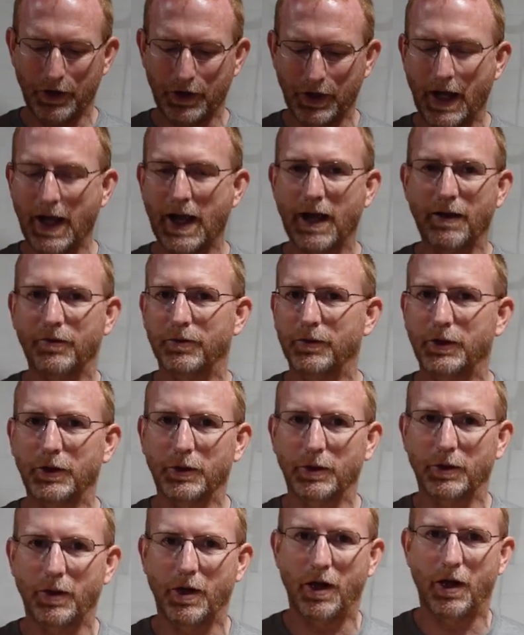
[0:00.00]
just to have, you
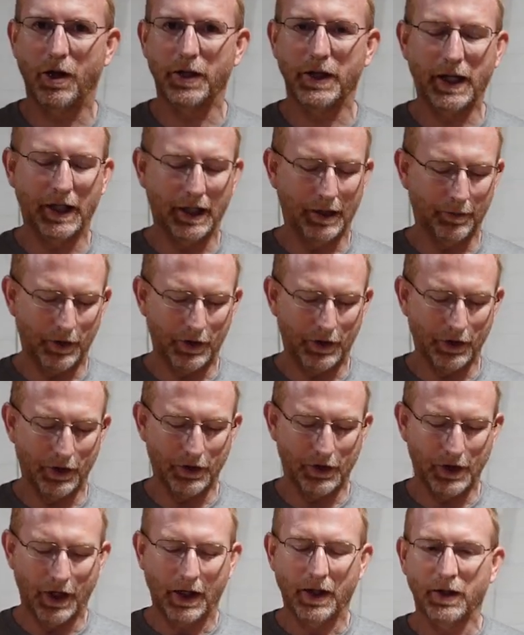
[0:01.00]
know, on hand
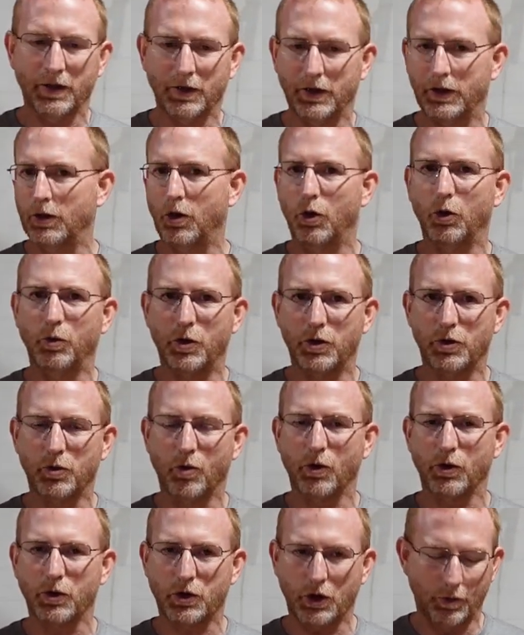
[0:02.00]
because the old ones
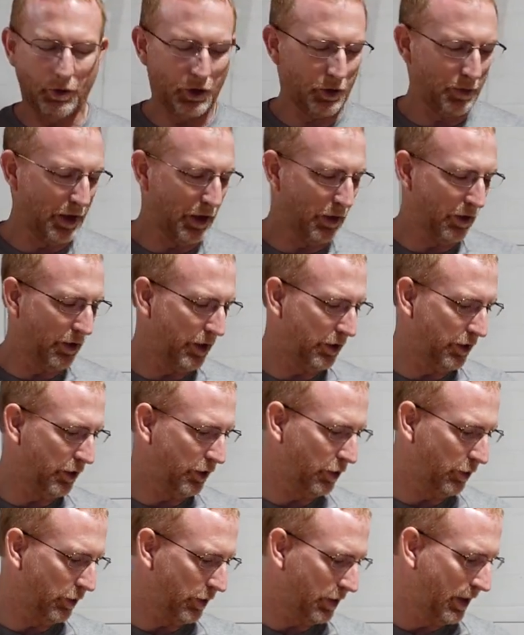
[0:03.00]
work so much better than the
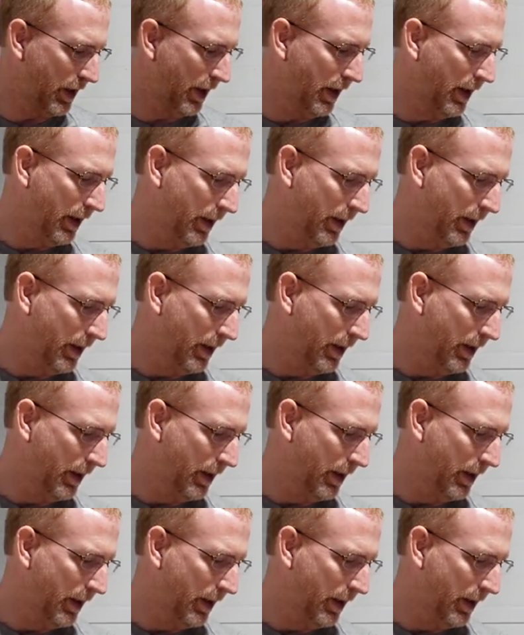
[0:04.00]
new ones.